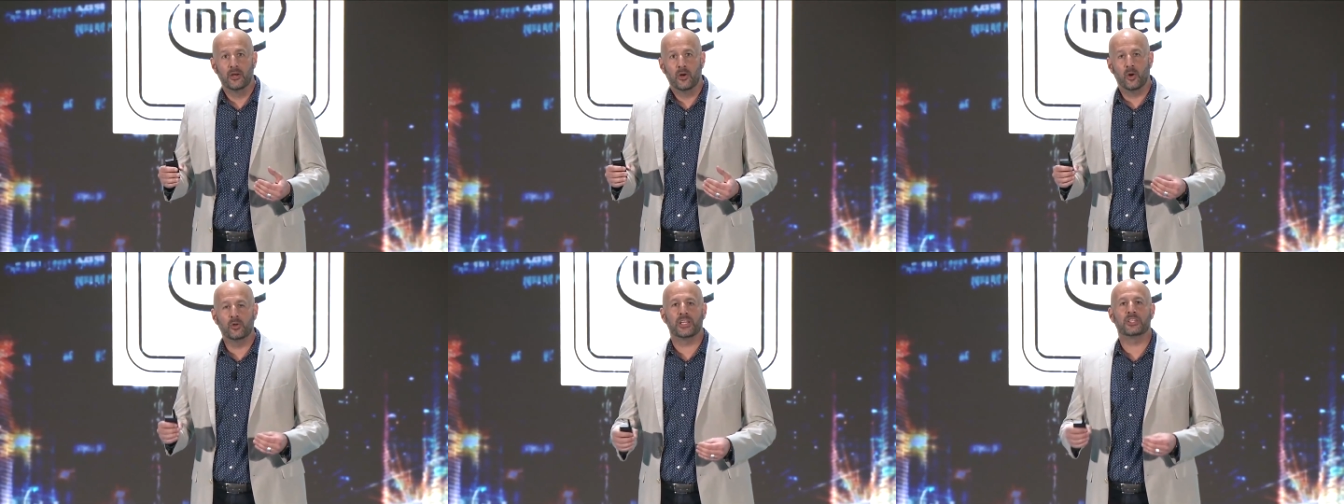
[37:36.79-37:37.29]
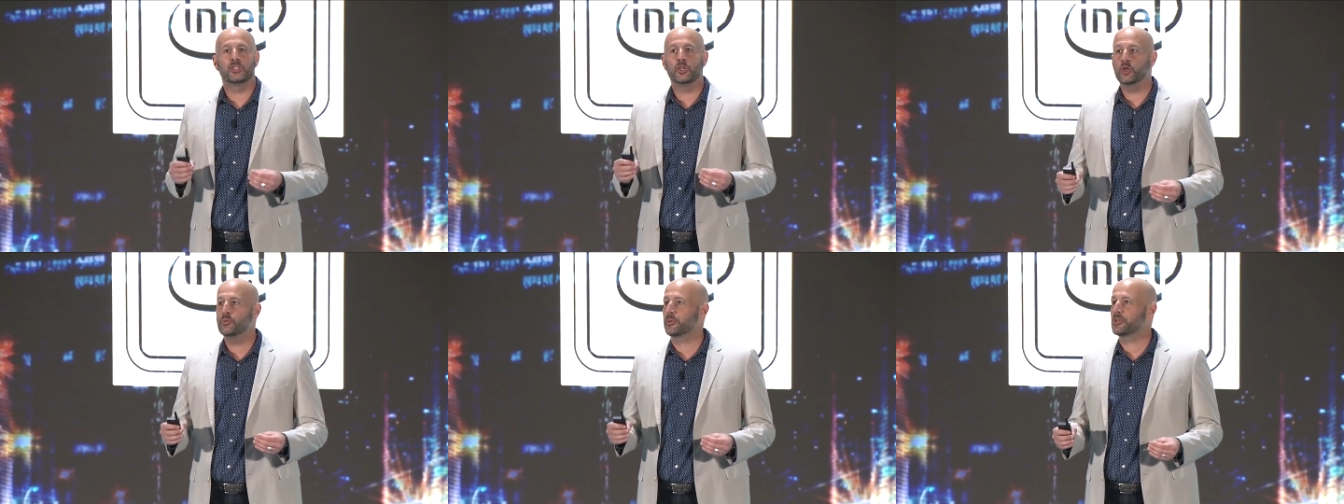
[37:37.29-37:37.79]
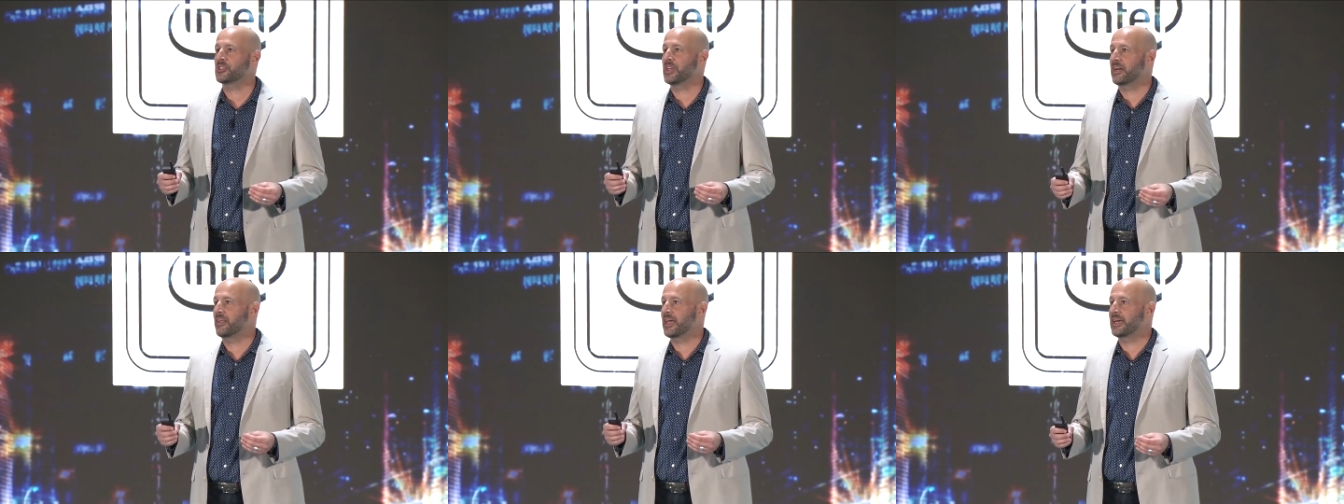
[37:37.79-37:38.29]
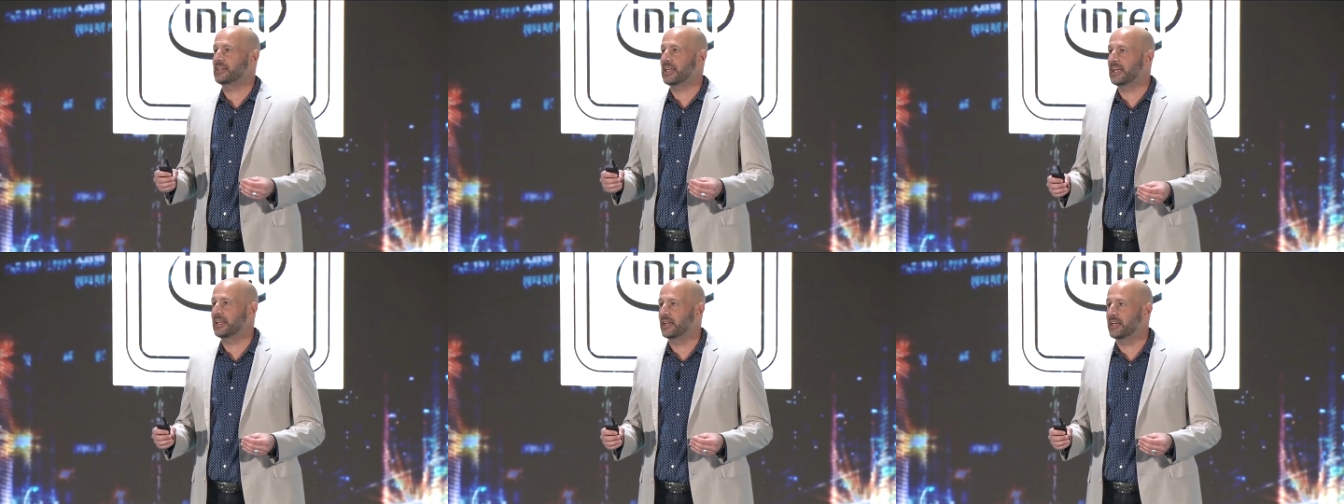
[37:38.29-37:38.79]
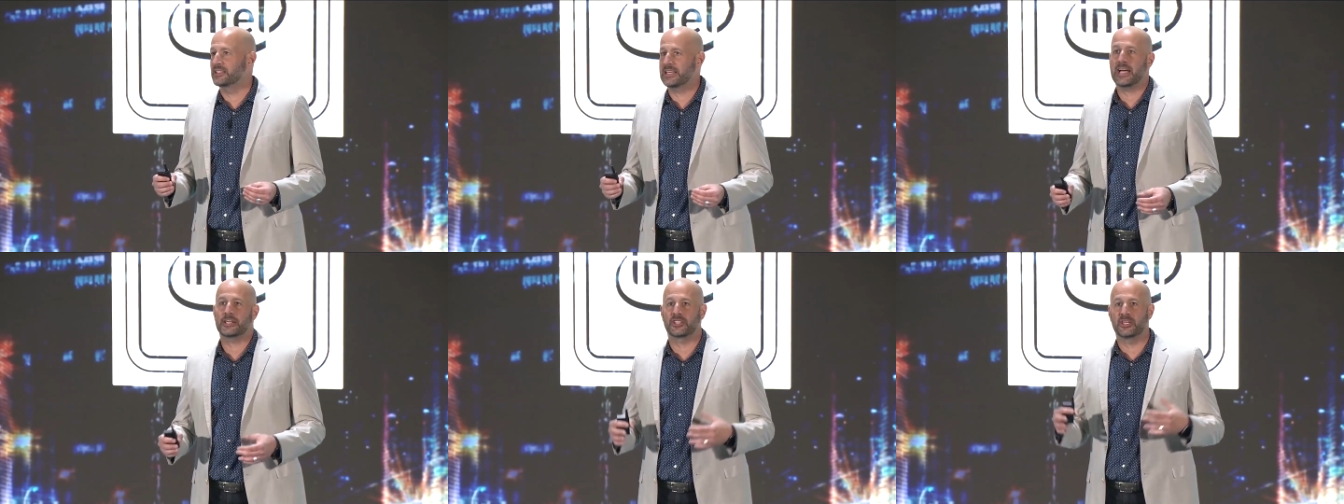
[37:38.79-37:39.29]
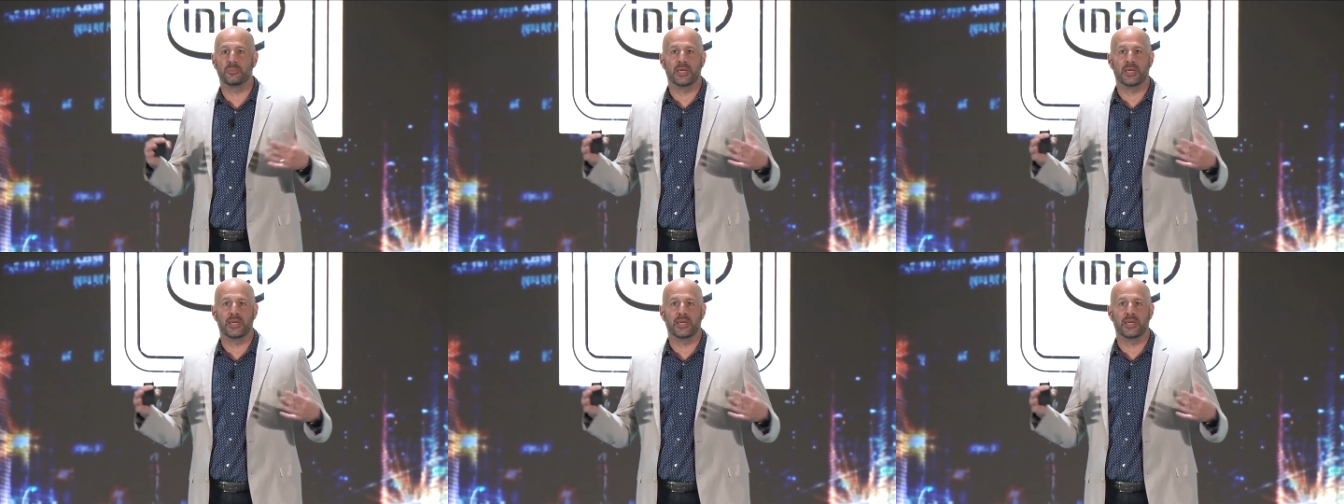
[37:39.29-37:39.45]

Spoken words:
to now taking the same kind of